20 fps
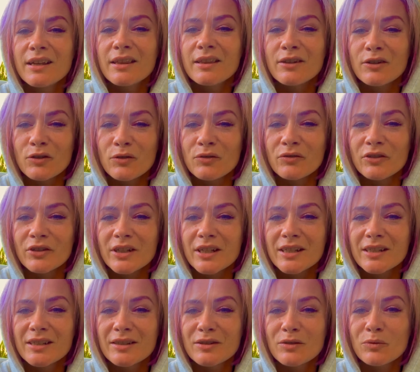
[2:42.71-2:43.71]
their
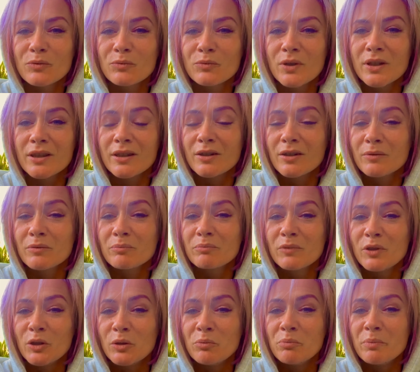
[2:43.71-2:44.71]
ovaries when they're
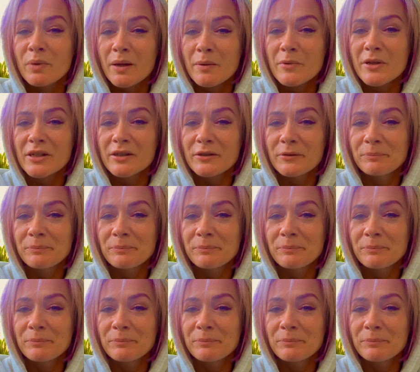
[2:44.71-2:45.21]
little babies.